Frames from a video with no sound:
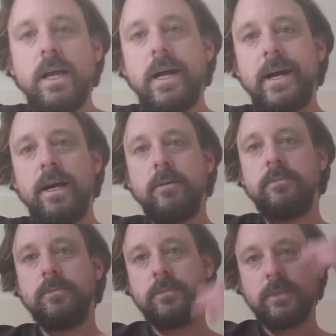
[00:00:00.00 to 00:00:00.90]

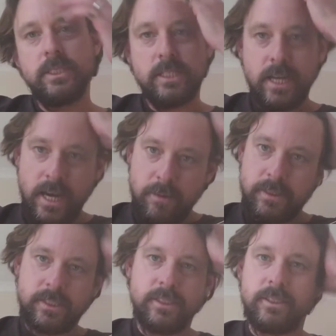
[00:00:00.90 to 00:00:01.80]
um, guitar
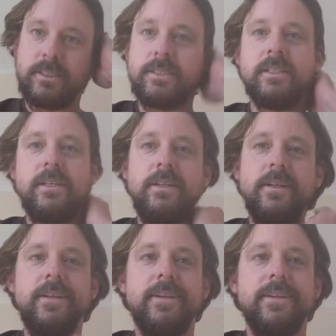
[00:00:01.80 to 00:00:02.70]
because
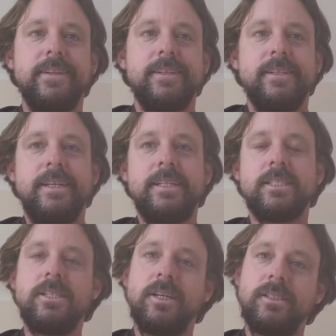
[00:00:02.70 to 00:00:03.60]

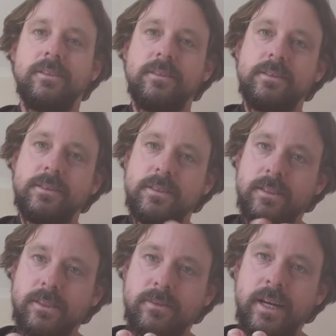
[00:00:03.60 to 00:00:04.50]
it's got
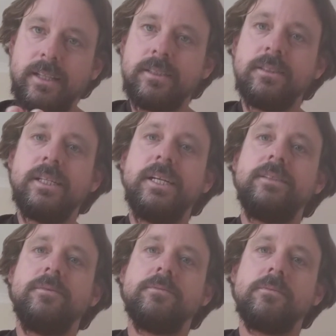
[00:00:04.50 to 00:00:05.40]
Great little
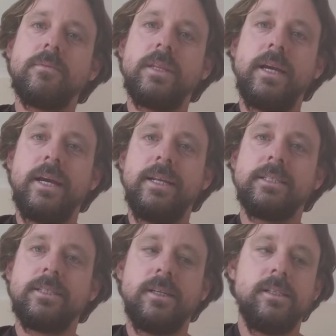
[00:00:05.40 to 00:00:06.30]
lead, and
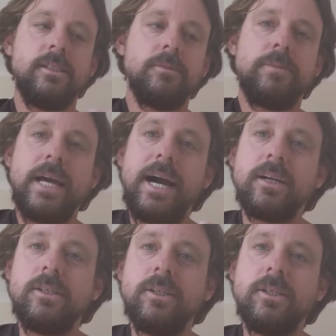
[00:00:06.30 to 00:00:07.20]
it's got a little power
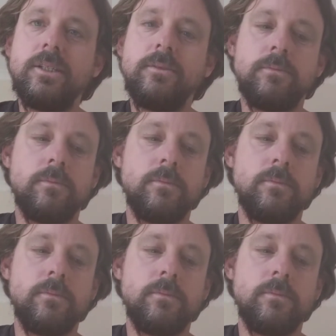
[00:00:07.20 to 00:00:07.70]
chord.